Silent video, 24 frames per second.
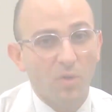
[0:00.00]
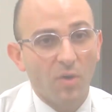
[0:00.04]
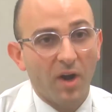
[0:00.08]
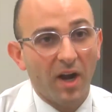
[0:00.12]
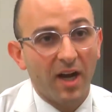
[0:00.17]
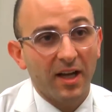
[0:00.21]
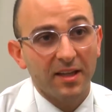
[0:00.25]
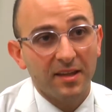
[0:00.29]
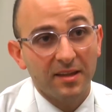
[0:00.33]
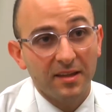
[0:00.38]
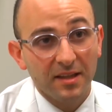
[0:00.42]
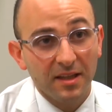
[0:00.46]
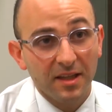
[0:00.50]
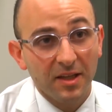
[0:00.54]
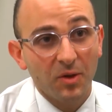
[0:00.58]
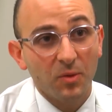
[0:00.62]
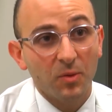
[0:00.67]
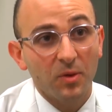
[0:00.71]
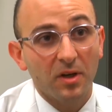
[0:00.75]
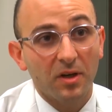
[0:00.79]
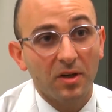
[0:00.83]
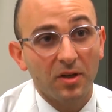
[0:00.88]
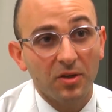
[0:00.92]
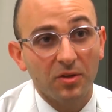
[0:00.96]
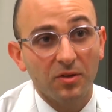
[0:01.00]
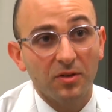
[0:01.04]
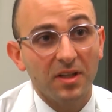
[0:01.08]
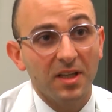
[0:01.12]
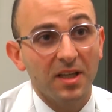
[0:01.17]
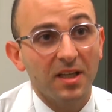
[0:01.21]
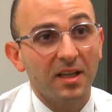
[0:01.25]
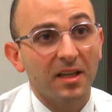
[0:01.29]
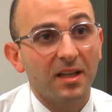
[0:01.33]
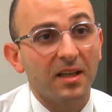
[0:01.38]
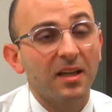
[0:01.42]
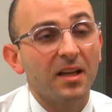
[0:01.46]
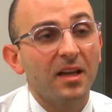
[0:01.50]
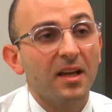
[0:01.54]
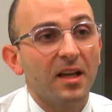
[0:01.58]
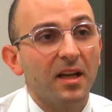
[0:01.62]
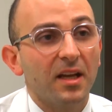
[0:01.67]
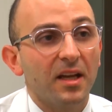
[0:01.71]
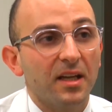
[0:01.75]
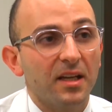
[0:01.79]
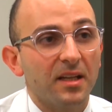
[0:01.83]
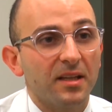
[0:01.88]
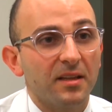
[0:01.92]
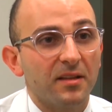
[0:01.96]
I think we are unique
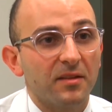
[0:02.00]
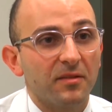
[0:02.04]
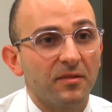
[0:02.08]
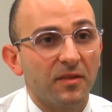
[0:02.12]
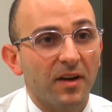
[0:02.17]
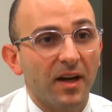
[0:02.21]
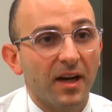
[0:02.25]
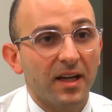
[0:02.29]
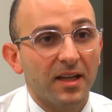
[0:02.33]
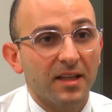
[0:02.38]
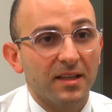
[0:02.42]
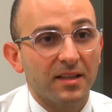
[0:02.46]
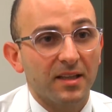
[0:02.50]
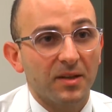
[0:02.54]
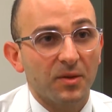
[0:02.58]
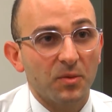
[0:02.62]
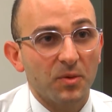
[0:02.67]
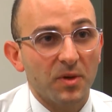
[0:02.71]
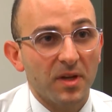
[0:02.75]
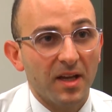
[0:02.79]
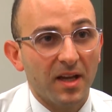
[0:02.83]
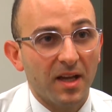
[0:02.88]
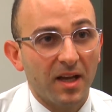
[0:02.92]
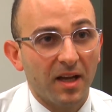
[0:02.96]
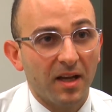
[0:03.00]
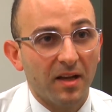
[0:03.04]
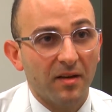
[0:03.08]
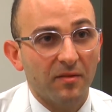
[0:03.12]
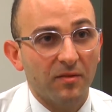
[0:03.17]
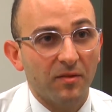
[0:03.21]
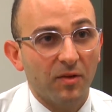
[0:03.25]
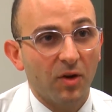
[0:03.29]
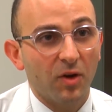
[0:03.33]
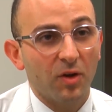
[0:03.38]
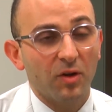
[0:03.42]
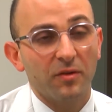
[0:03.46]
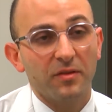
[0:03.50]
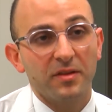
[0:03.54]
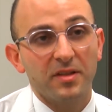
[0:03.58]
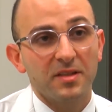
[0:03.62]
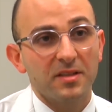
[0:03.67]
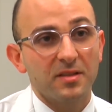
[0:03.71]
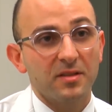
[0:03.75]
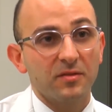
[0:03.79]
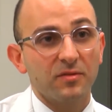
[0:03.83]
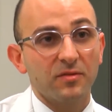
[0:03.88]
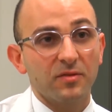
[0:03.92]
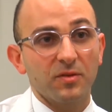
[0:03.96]
in the fact that we have all of these
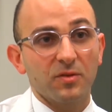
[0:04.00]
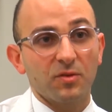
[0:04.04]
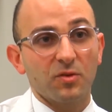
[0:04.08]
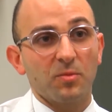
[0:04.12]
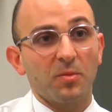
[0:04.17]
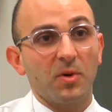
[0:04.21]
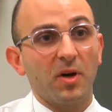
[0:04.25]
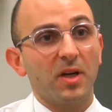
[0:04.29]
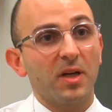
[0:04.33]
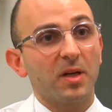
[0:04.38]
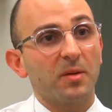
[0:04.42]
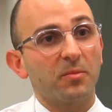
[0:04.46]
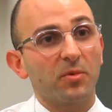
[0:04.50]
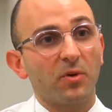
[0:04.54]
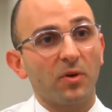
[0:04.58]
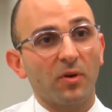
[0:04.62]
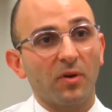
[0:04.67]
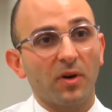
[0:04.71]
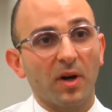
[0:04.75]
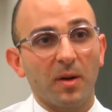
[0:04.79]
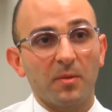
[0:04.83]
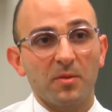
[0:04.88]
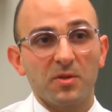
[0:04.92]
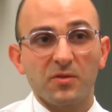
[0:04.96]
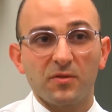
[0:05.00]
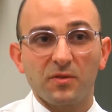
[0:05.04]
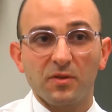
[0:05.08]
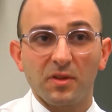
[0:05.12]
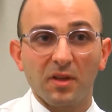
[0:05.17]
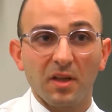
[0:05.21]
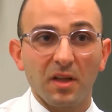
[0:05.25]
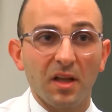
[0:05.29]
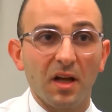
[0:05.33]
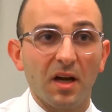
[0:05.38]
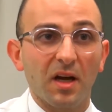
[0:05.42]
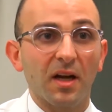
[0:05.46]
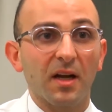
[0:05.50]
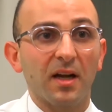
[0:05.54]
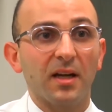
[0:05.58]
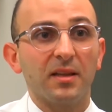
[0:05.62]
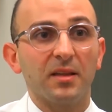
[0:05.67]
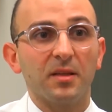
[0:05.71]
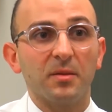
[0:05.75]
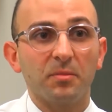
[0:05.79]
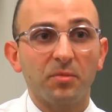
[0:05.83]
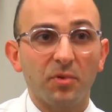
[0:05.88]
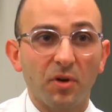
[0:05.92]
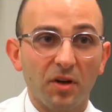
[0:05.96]
different robotic programs for the lung
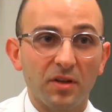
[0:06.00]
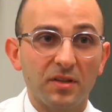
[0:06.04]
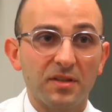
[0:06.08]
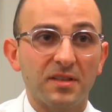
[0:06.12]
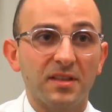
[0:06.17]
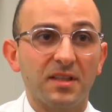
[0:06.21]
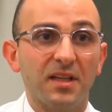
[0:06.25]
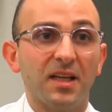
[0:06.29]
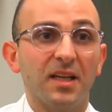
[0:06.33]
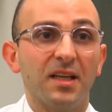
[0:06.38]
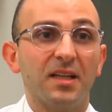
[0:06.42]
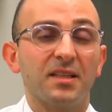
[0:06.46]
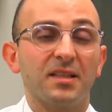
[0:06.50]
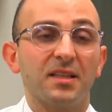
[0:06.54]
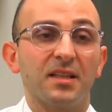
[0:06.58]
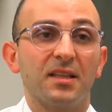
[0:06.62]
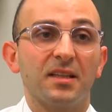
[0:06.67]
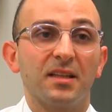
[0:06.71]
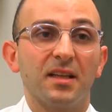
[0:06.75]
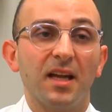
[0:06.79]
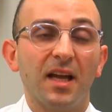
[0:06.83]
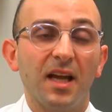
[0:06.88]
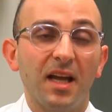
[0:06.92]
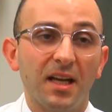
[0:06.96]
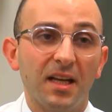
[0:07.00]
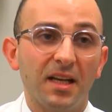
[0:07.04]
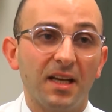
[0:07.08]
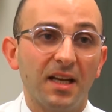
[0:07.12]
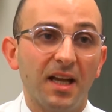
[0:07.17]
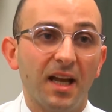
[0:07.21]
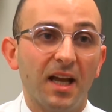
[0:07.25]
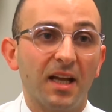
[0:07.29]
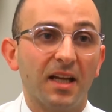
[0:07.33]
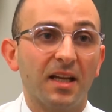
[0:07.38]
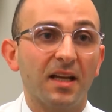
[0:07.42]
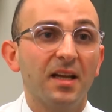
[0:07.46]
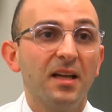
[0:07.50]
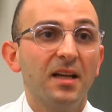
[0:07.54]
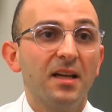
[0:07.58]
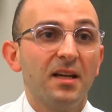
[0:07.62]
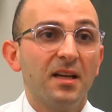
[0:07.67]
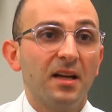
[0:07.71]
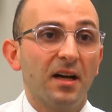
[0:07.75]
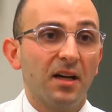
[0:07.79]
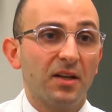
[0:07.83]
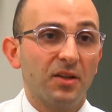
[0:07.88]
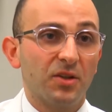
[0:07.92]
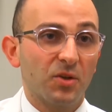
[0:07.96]
and the prostate and the head and neck
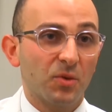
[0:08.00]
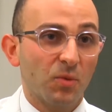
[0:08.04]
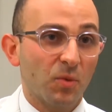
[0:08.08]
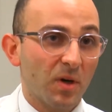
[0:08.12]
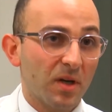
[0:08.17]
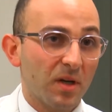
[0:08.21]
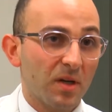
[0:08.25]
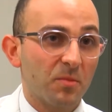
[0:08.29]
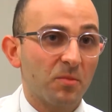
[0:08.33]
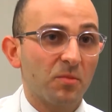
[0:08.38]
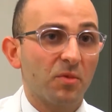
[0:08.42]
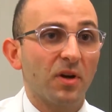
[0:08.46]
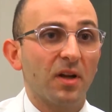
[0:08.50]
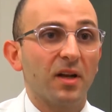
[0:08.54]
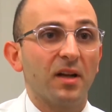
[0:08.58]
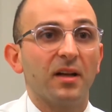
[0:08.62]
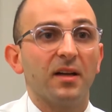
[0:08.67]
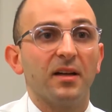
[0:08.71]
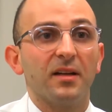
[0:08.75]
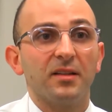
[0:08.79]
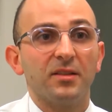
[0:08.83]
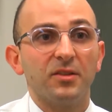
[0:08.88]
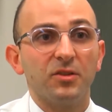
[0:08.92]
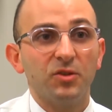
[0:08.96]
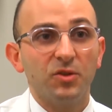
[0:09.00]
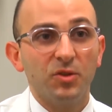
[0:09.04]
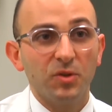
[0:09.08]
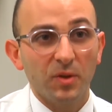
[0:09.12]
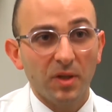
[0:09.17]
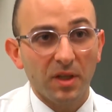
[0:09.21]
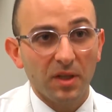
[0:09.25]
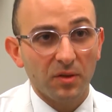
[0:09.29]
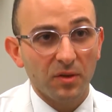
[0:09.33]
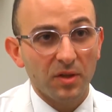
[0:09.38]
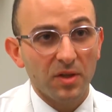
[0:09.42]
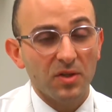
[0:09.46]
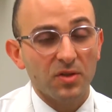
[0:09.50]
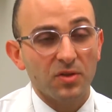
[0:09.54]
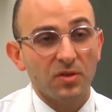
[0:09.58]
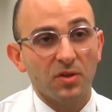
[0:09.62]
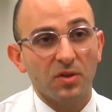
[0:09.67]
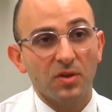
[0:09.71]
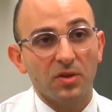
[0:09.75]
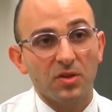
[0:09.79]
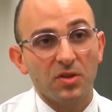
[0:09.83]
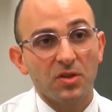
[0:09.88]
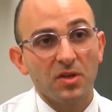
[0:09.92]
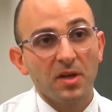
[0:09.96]
under one umbrella, doing
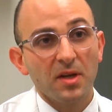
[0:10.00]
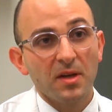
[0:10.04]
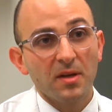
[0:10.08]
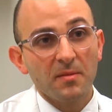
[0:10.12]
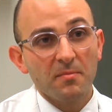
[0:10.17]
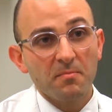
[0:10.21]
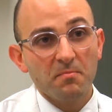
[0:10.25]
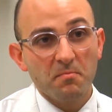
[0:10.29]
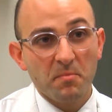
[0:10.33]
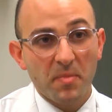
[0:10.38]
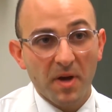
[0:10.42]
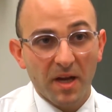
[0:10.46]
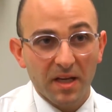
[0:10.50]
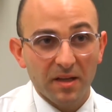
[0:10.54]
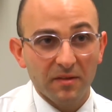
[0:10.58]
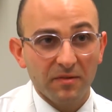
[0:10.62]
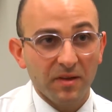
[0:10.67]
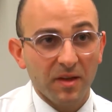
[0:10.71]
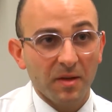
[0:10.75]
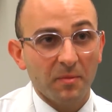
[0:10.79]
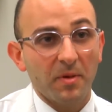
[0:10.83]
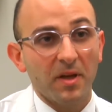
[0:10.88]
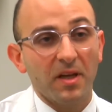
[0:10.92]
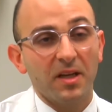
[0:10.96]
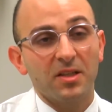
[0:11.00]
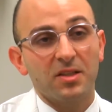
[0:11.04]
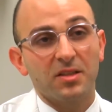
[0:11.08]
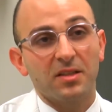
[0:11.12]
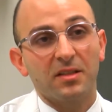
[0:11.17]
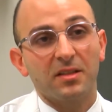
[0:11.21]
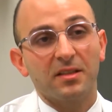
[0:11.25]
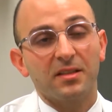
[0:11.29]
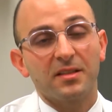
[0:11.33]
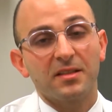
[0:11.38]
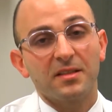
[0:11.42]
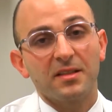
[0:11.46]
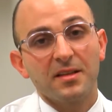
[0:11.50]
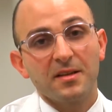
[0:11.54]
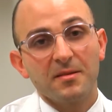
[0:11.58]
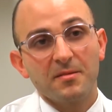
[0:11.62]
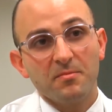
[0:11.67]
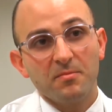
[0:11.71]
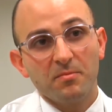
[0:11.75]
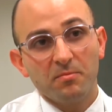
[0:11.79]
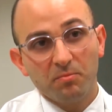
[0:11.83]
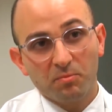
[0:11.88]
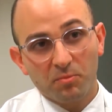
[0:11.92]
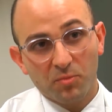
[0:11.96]
research, benefiting patients,
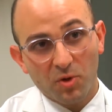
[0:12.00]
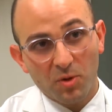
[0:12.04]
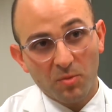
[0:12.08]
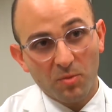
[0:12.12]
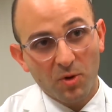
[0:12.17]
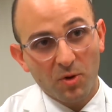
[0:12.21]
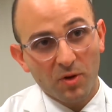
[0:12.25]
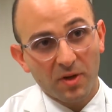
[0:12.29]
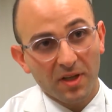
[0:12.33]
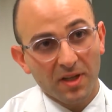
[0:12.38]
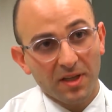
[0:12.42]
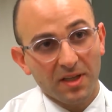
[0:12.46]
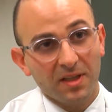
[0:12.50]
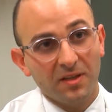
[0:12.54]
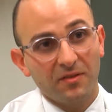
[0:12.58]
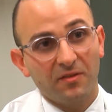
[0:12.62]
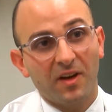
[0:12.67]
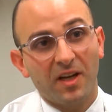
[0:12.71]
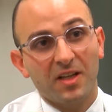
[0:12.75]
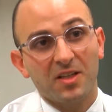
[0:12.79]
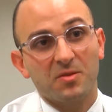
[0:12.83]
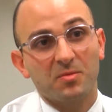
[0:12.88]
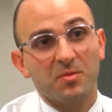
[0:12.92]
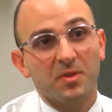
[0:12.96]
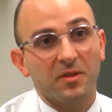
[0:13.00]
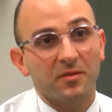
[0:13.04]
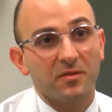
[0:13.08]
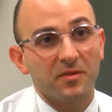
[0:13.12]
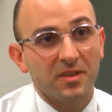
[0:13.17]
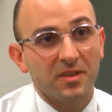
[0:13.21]
promoting the advancement of